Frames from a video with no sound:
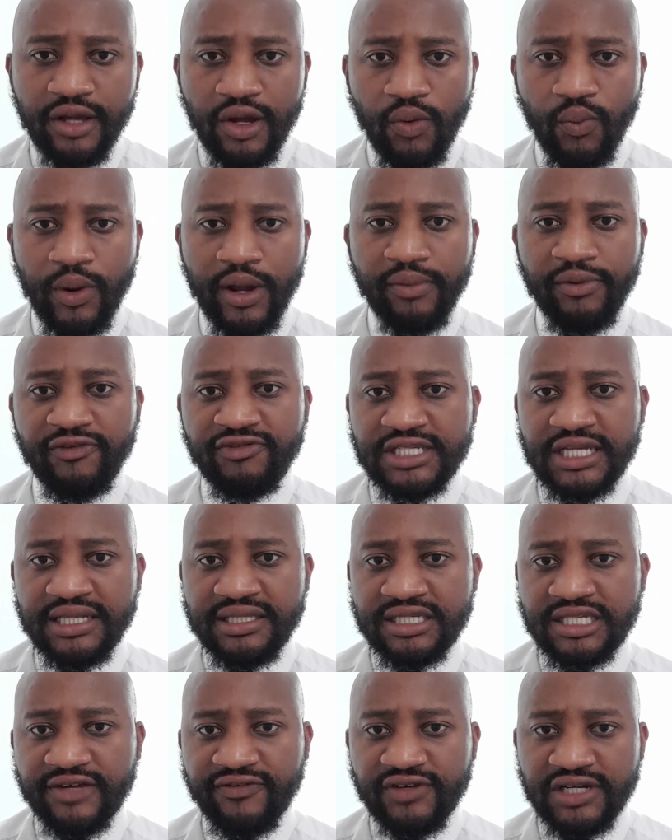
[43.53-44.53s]
where we've seen
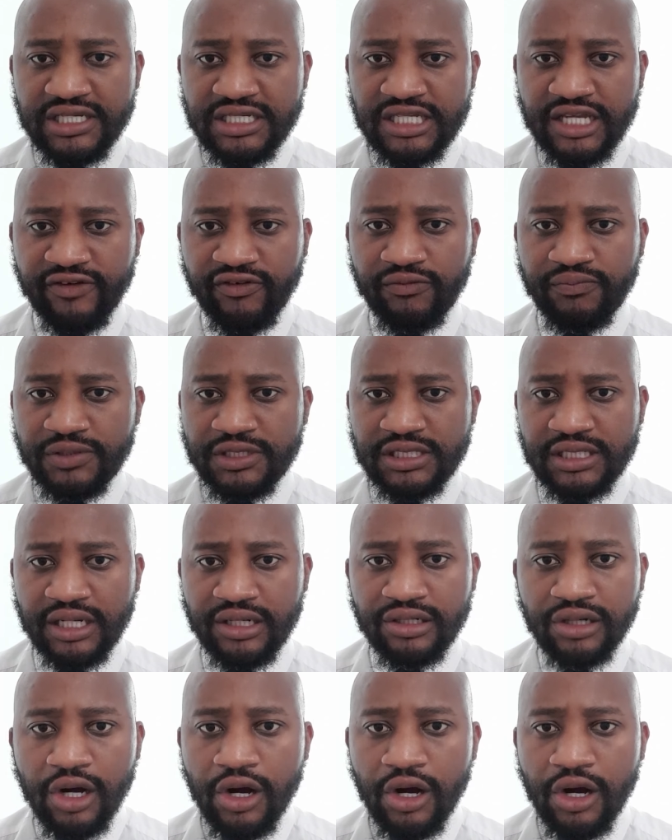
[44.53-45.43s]
77%